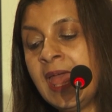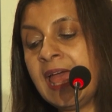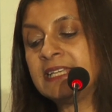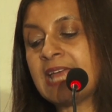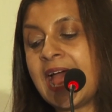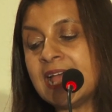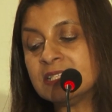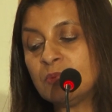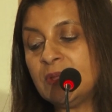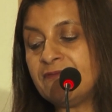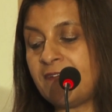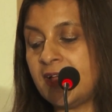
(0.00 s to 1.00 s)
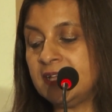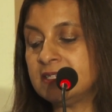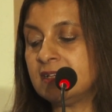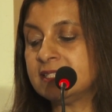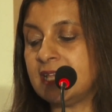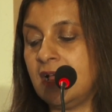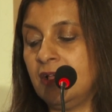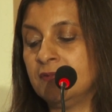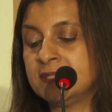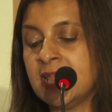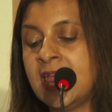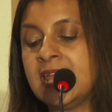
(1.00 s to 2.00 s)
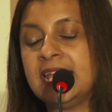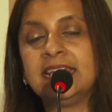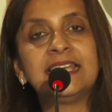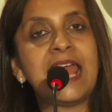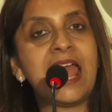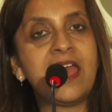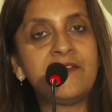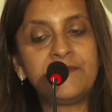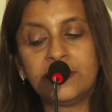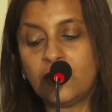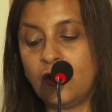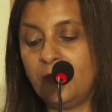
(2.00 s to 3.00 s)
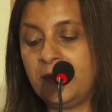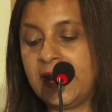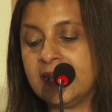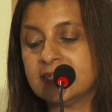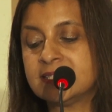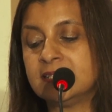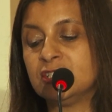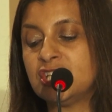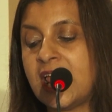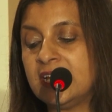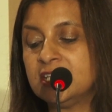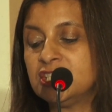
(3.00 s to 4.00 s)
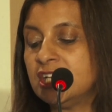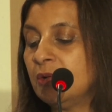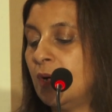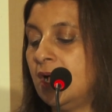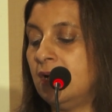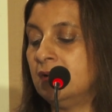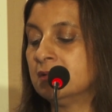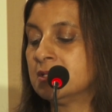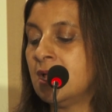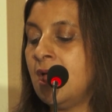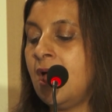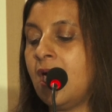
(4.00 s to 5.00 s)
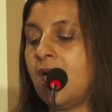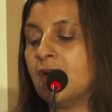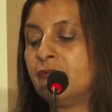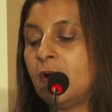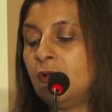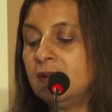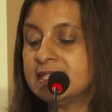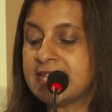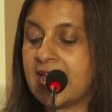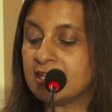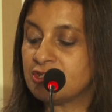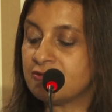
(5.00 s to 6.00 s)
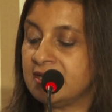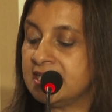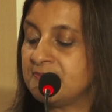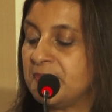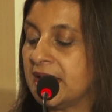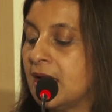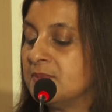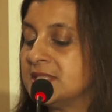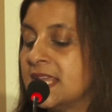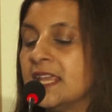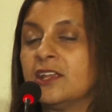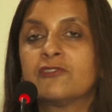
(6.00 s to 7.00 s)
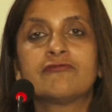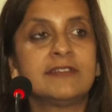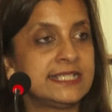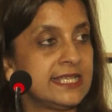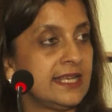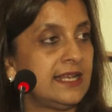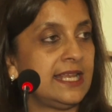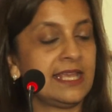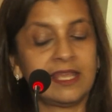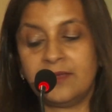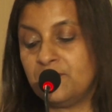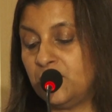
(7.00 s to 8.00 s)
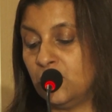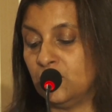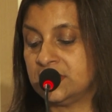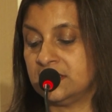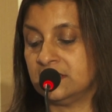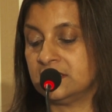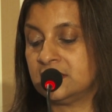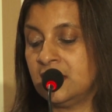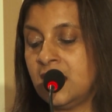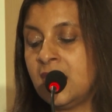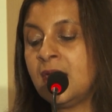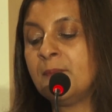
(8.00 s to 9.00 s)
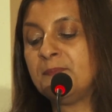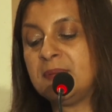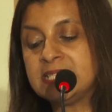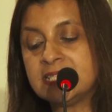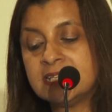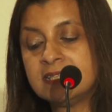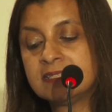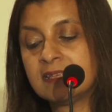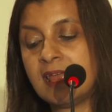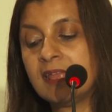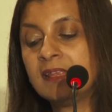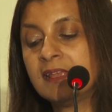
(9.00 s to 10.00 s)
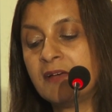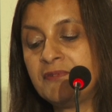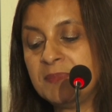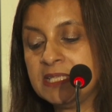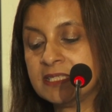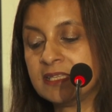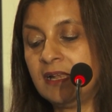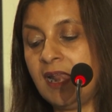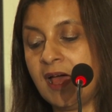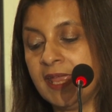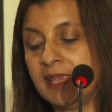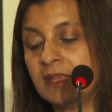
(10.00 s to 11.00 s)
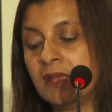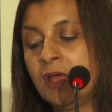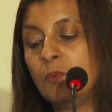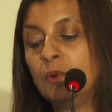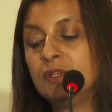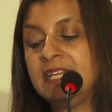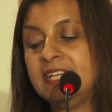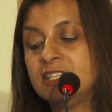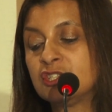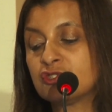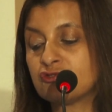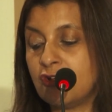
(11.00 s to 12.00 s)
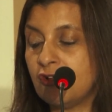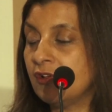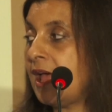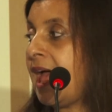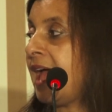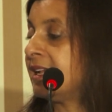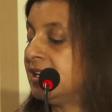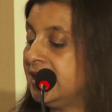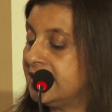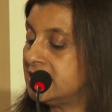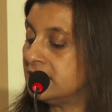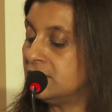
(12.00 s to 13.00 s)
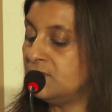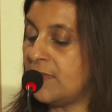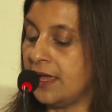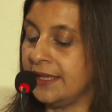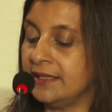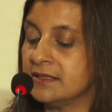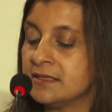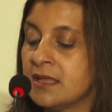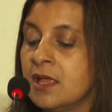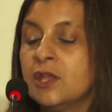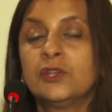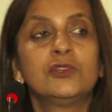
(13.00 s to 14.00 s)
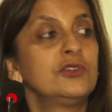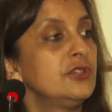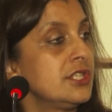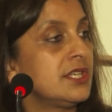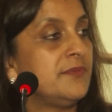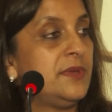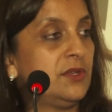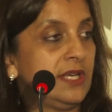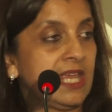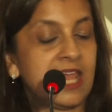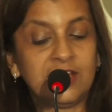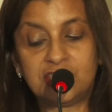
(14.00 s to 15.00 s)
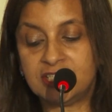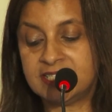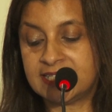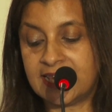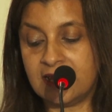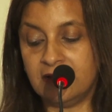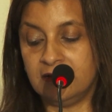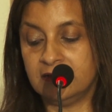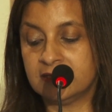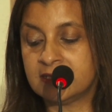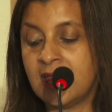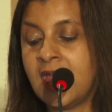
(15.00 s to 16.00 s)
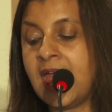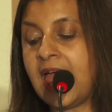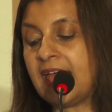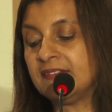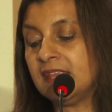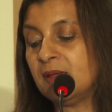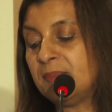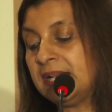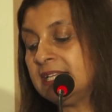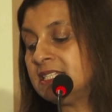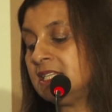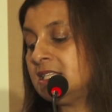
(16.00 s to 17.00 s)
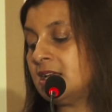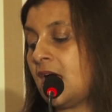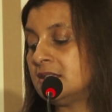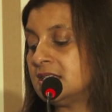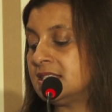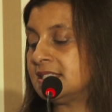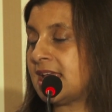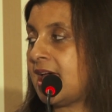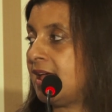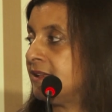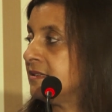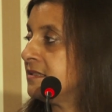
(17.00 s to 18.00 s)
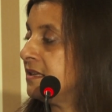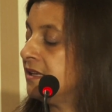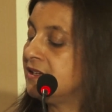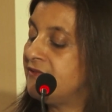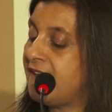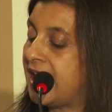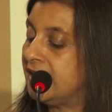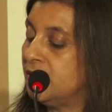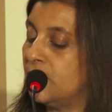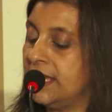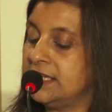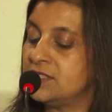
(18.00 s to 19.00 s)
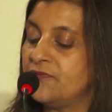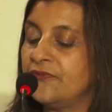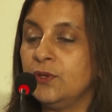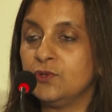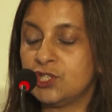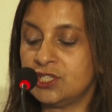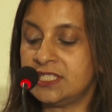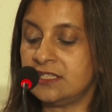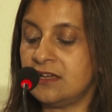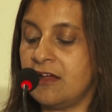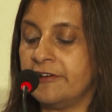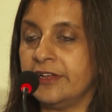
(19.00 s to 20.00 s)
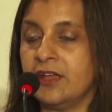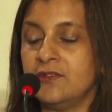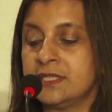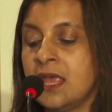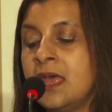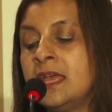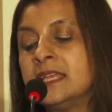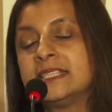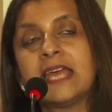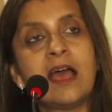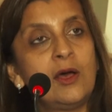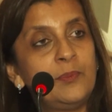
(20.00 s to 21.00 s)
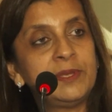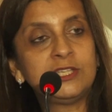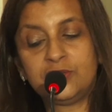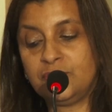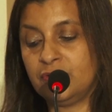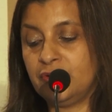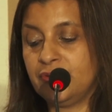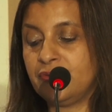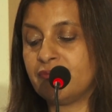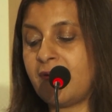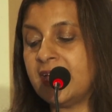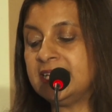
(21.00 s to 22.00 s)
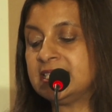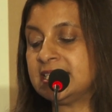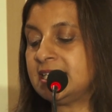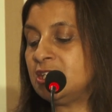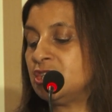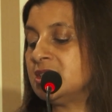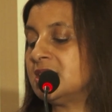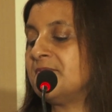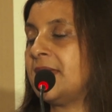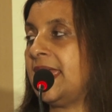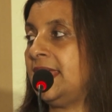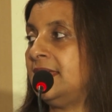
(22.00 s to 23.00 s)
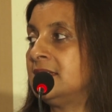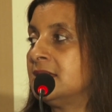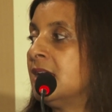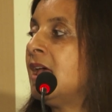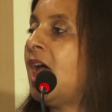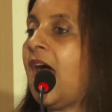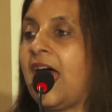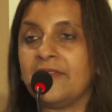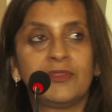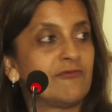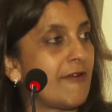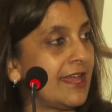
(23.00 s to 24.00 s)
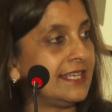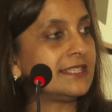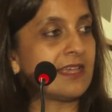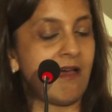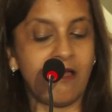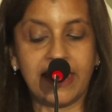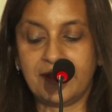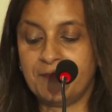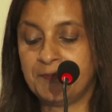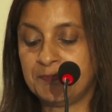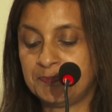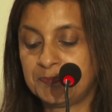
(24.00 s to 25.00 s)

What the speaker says: And as we find ourselves in an ever complex and challenging world, our role as actuaries becomes increasingly important. Business and governments alike will need strong analytical minds, good communication skills, and the ability to understand and evaluate future scenarios to help ensure the right decisions are made at the right time.